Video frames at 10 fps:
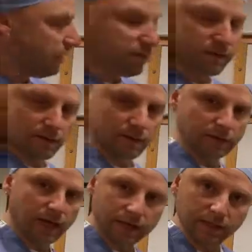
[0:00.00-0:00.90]
into
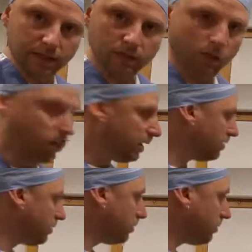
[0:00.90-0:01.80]
this onion or
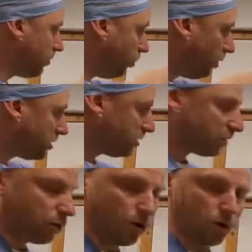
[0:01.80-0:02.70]
towards
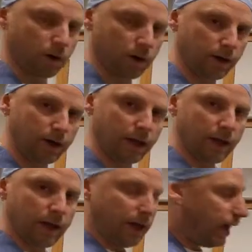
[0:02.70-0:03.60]
the core,
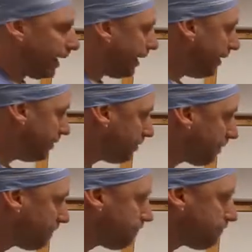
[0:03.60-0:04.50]

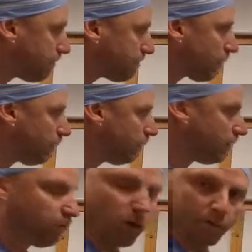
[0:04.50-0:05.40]

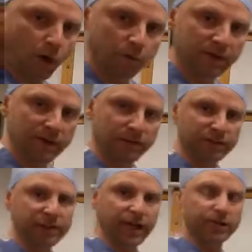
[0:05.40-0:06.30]
the more permanent
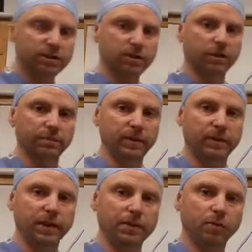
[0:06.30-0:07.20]
the change is going to
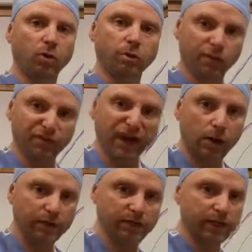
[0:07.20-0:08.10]
be and the more
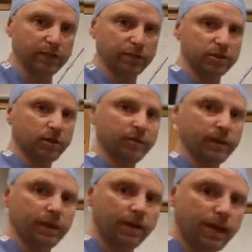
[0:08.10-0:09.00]
profound the change is going to
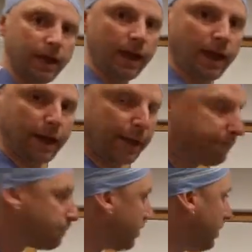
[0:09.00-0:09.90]
be. Now